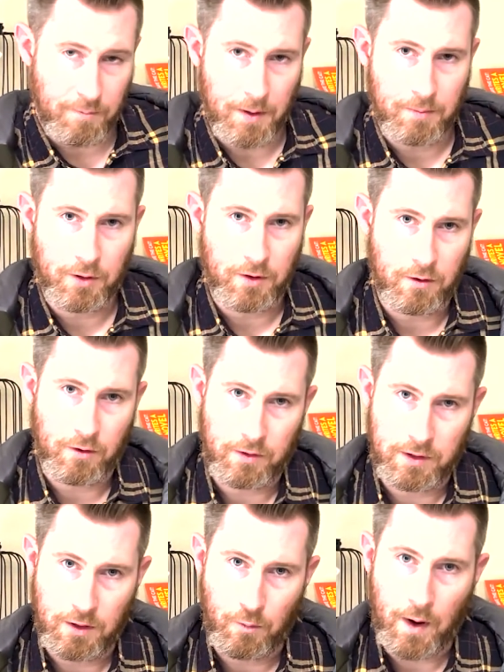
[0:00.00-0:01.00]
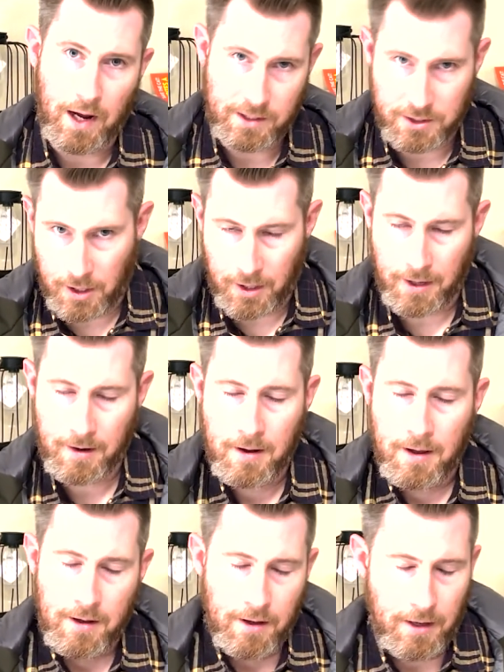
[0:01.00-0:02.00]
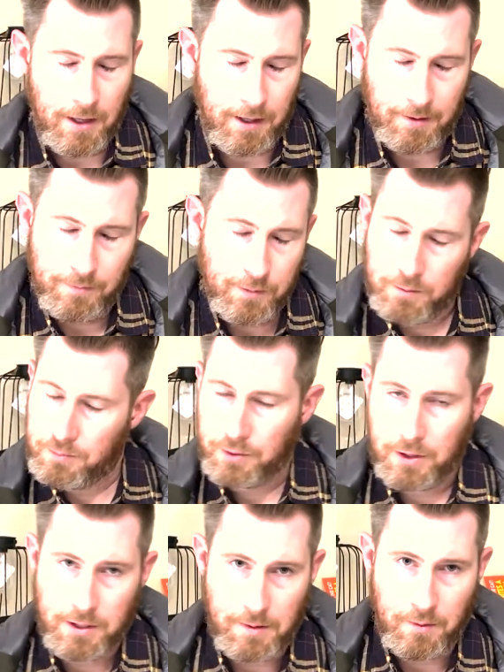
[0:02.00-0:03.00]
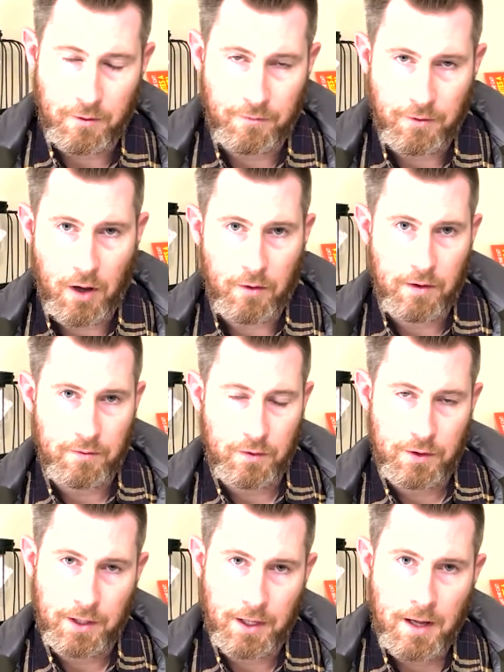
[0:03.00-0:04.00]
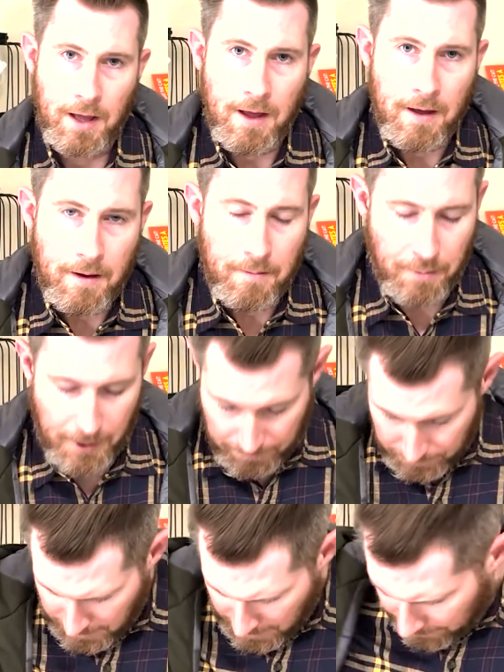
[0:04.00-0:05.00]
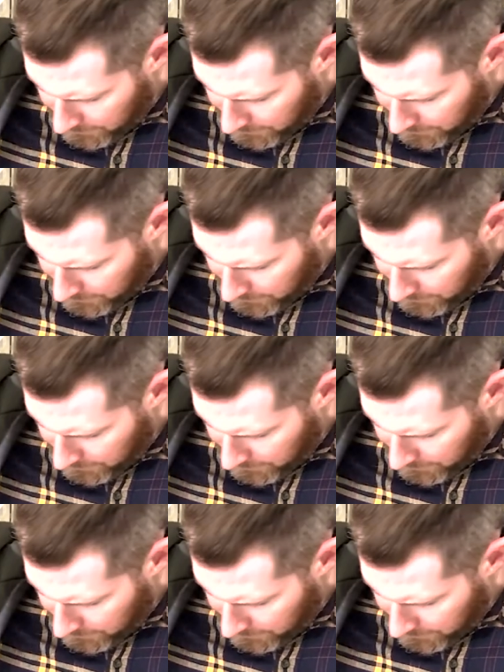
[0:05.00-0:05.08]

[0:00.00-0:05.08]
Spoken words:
by putting the Greenland wax on it. Pretty typical Fjallraven thing. But yeah,